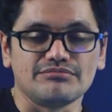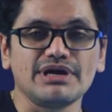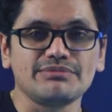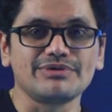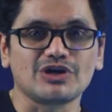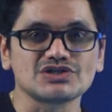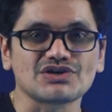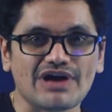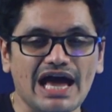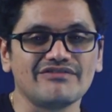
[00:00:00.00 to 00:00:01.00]
maybe because
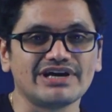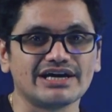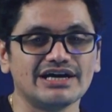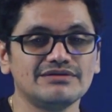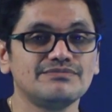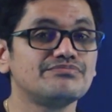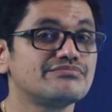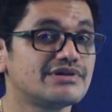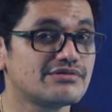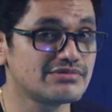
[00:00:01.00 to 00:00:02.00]
of having the
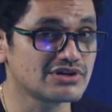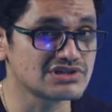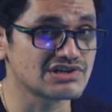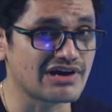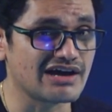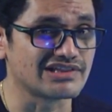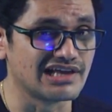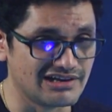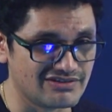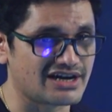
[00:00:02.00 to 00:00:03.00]

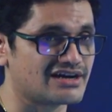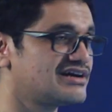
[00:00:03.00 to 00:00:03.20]
liver.